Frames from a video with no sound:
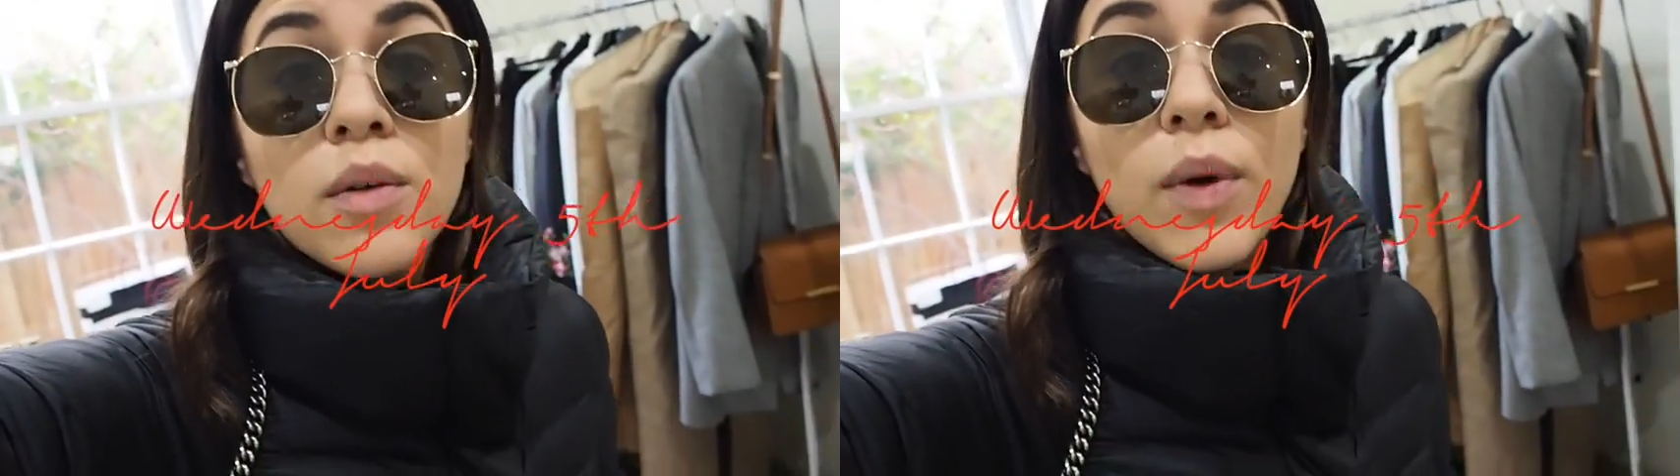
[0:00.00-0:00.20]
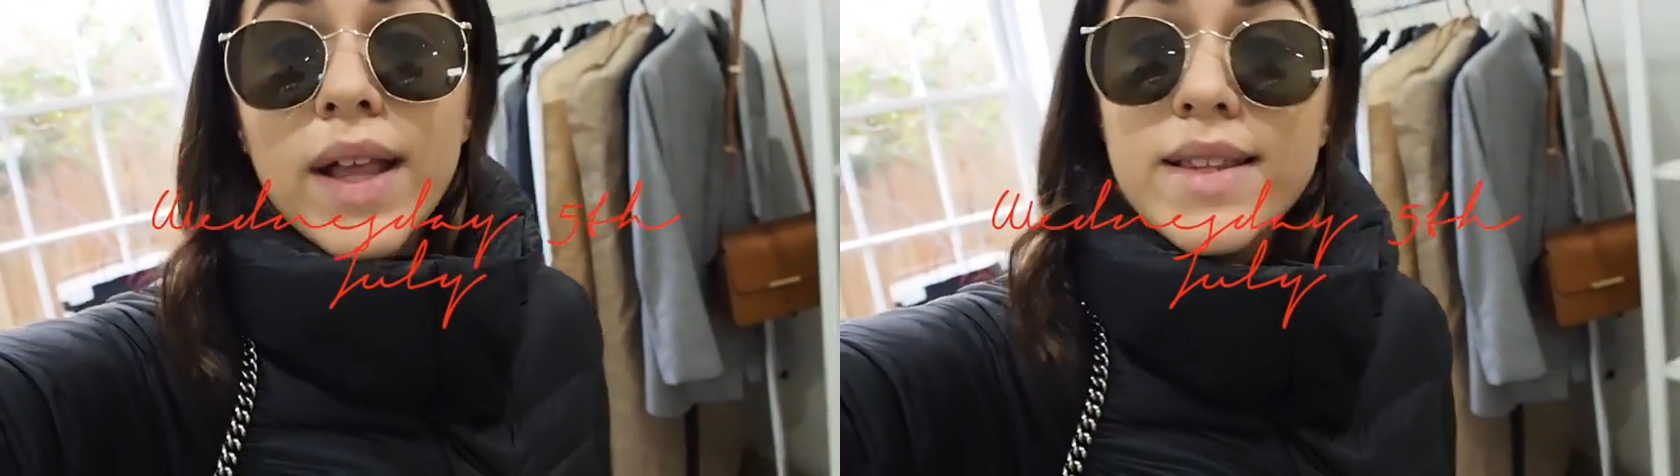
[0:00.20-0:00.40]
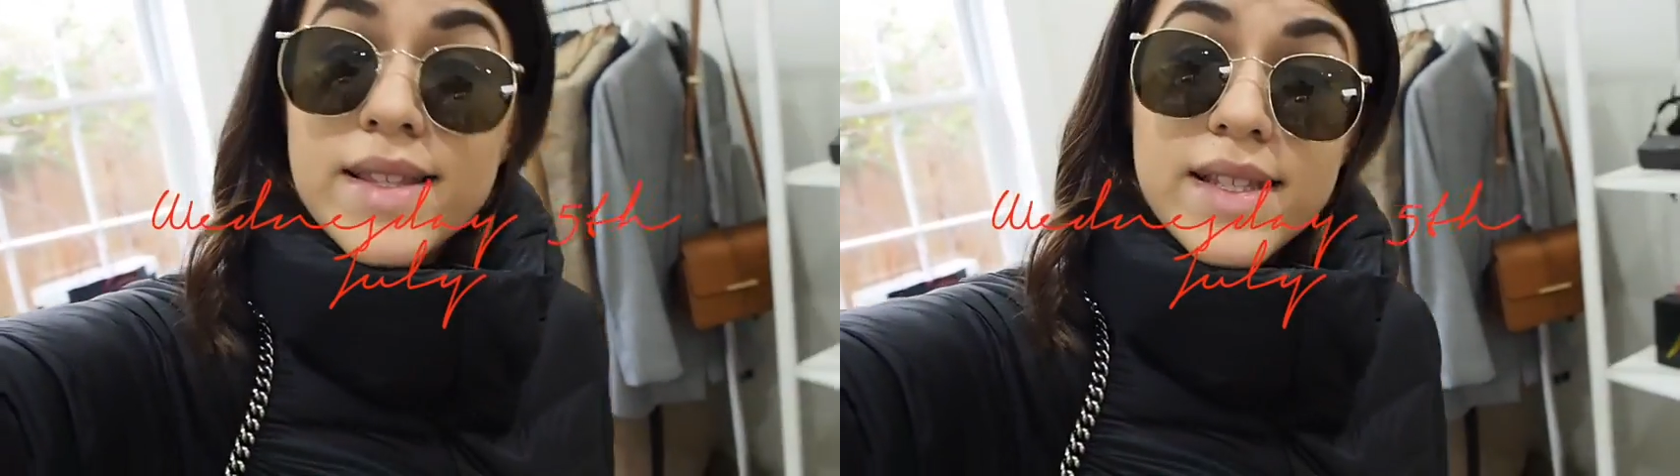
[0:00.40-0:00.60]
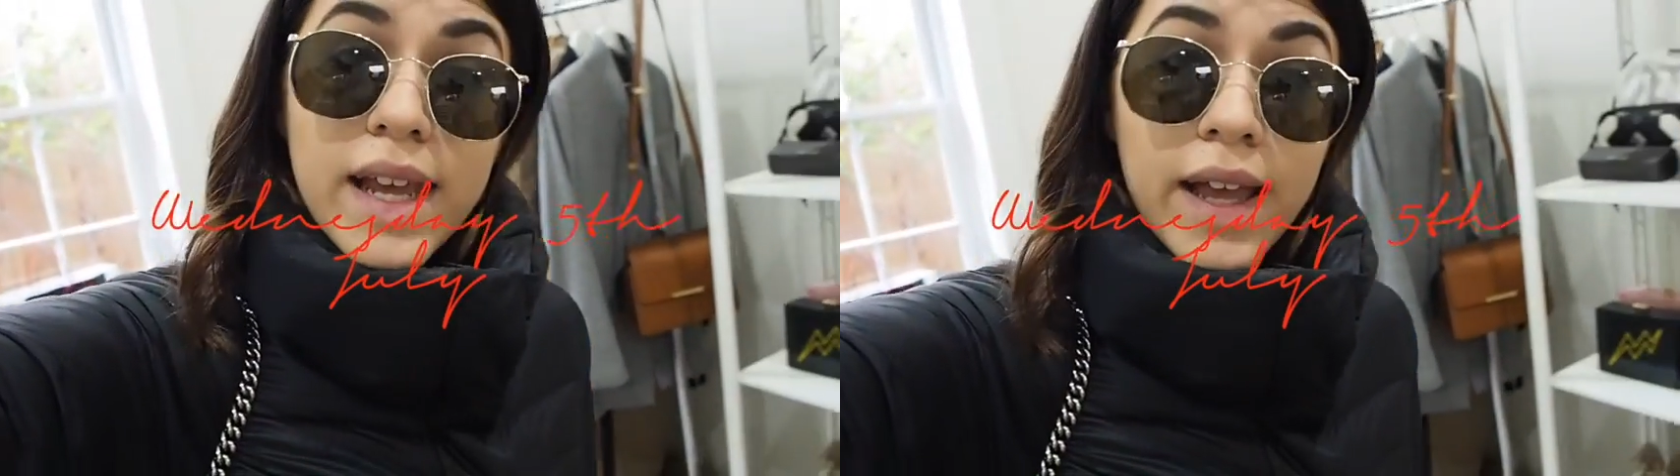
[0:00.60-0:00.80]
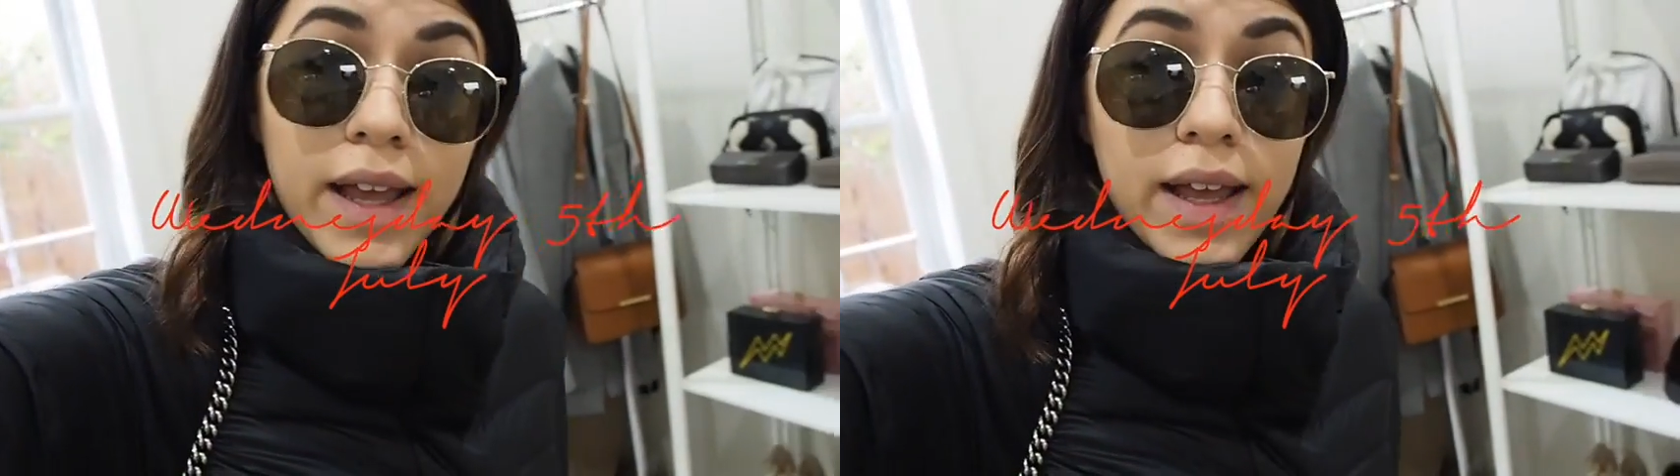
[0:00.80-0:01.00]

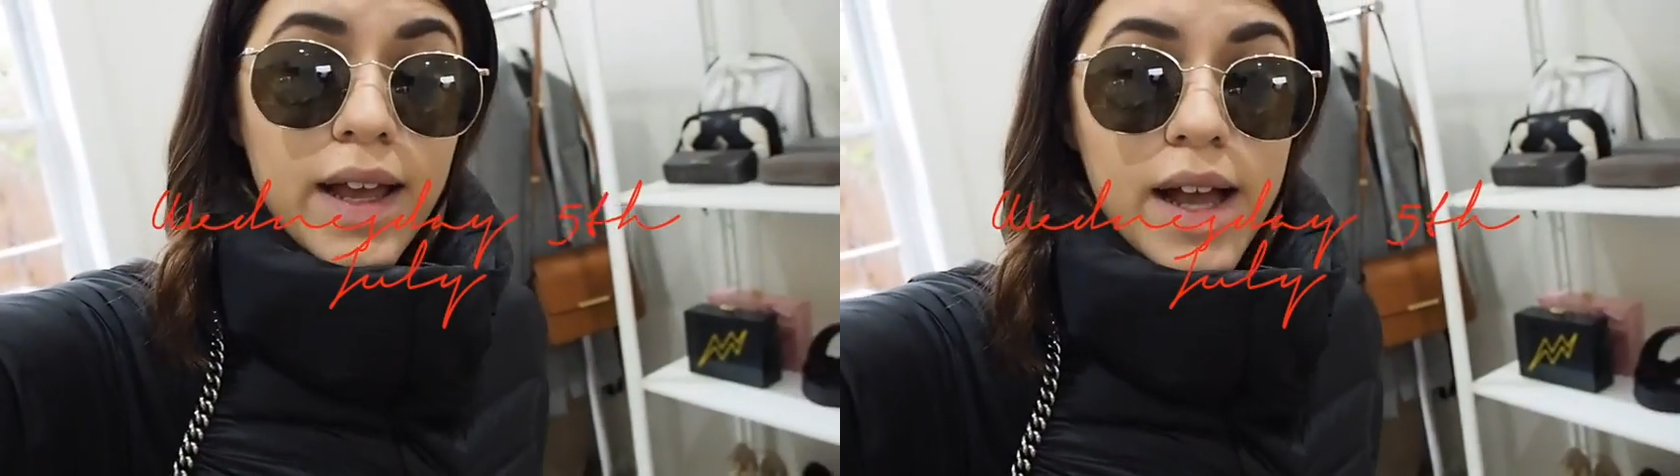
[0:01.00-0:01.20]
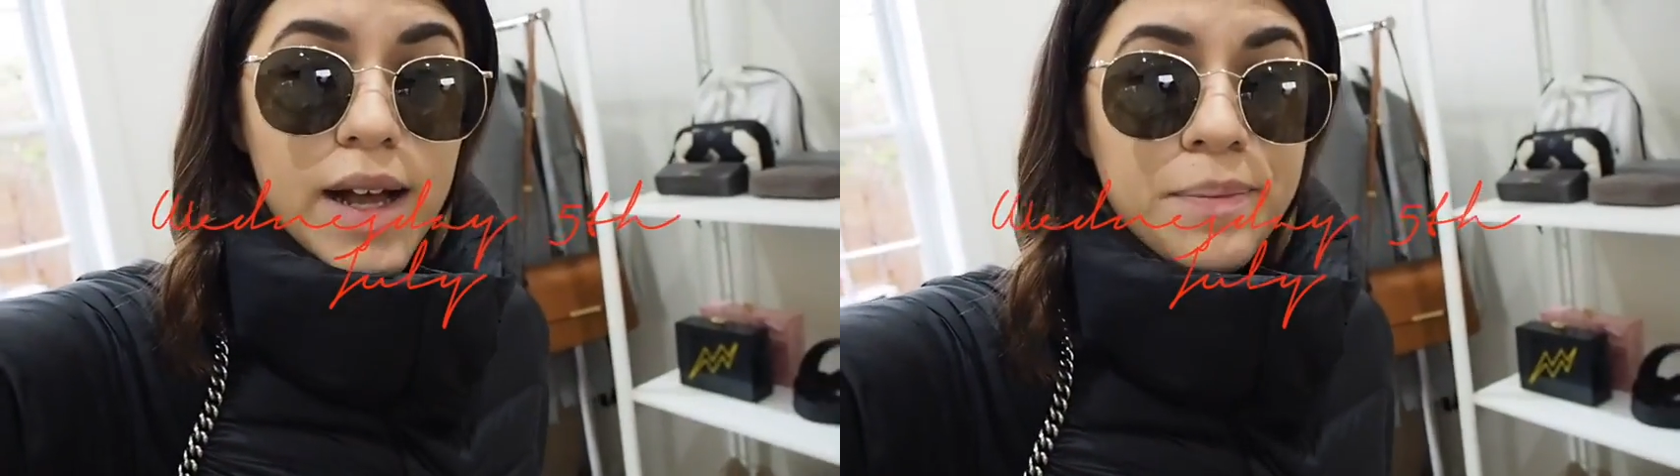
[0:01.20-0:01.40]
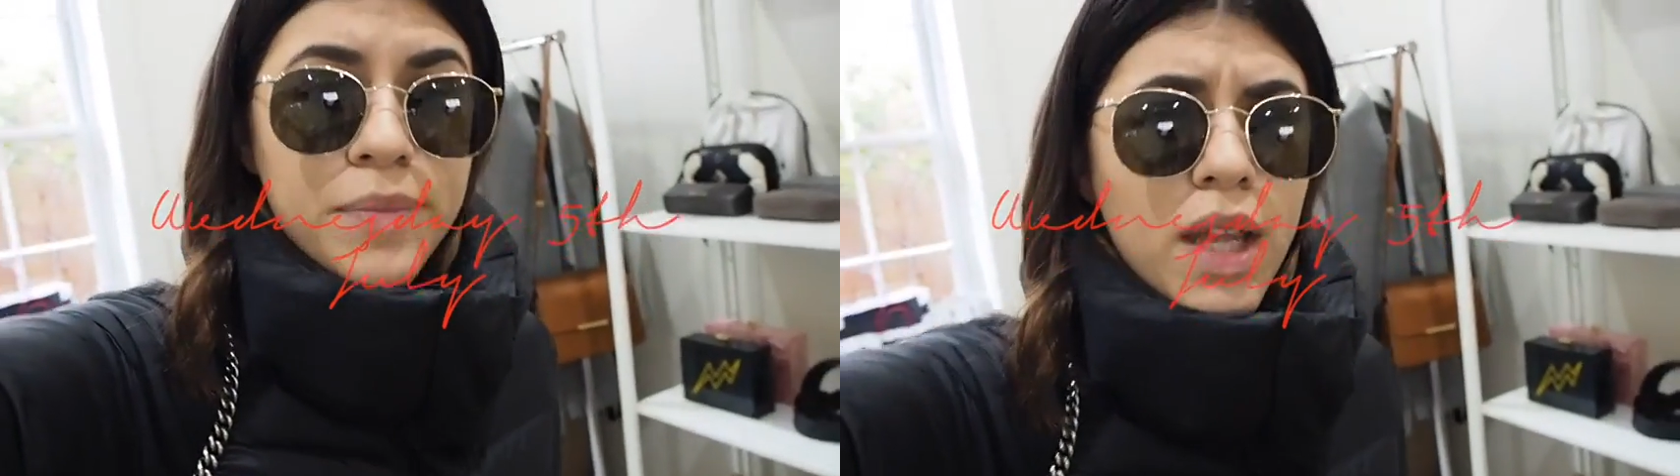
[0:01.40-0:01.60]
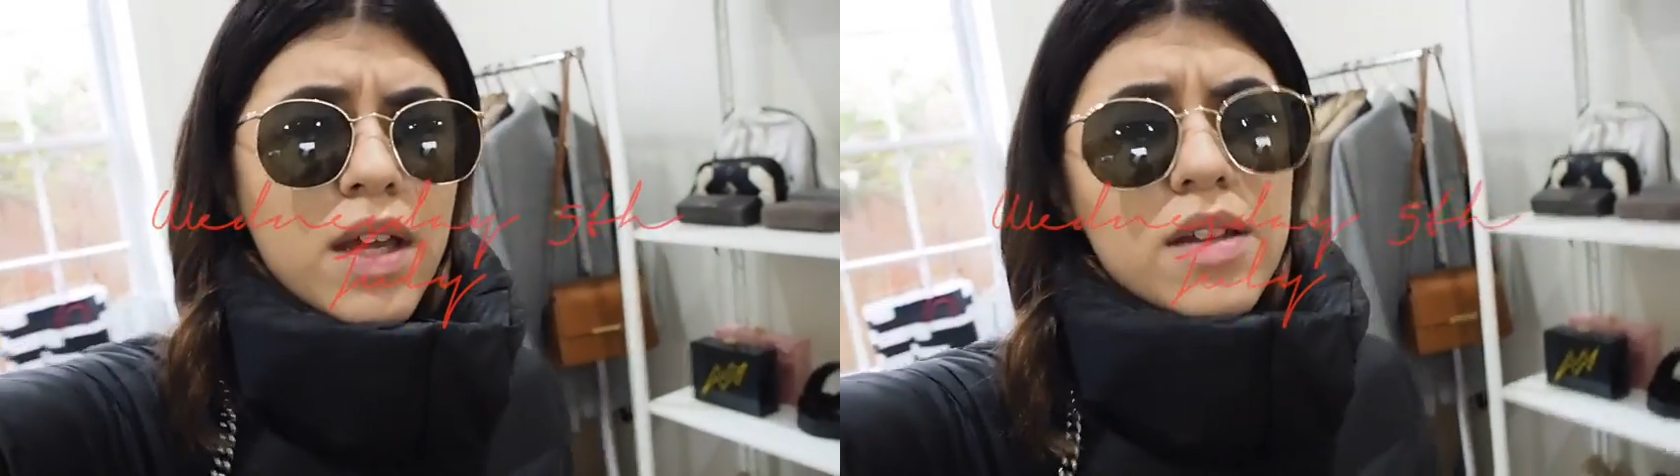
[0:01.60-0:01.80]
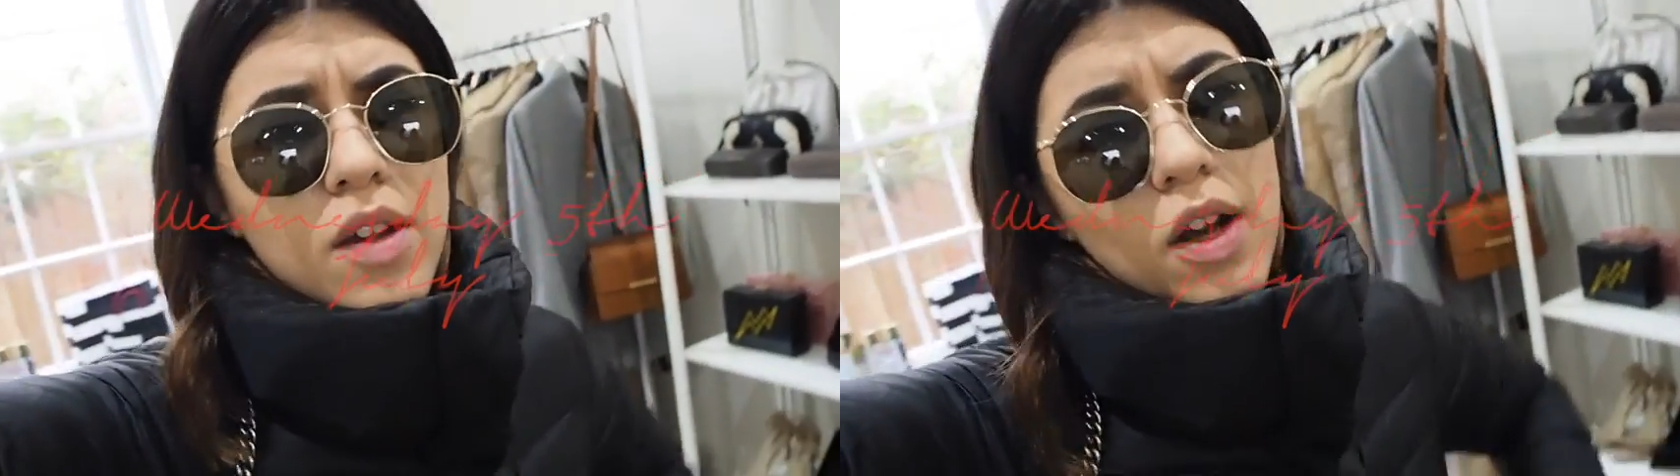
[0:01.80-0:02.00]
Wednesday.
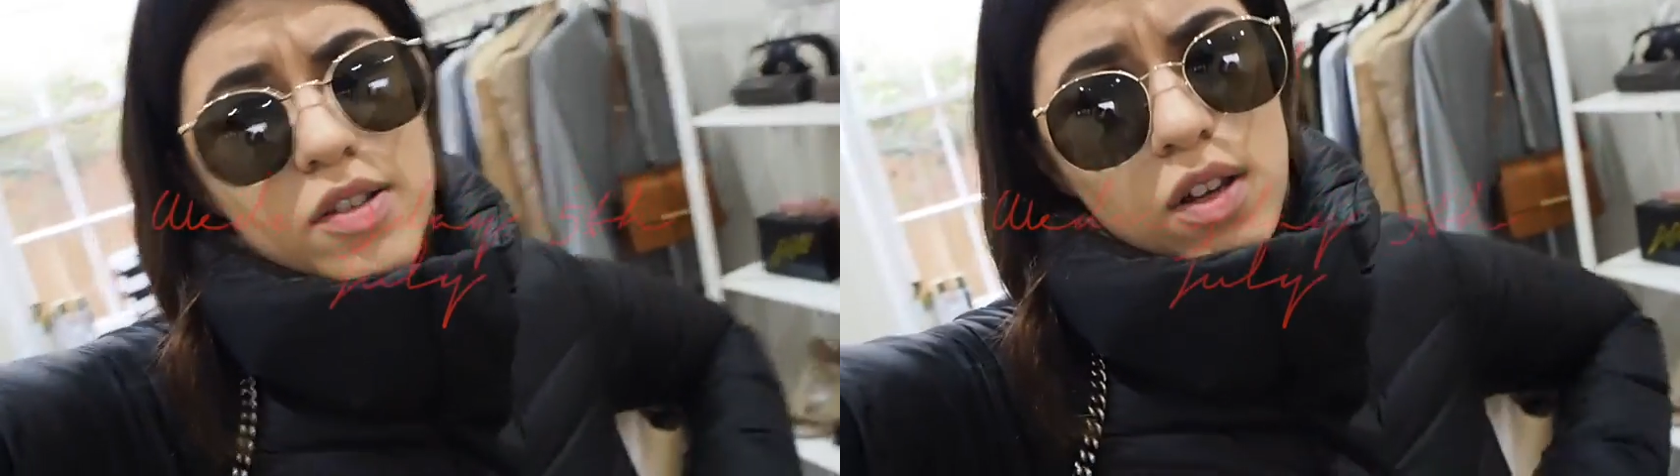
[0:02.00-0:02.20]
Not